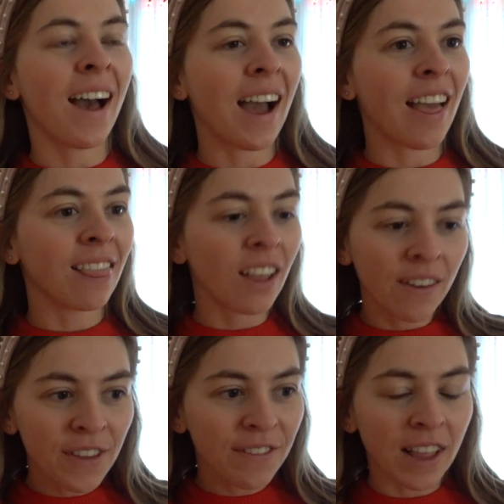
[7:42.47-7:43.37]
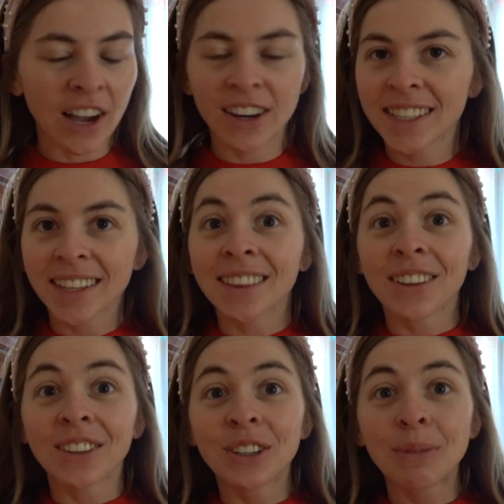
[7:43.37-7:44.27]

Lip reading: I love the flowers. I think those are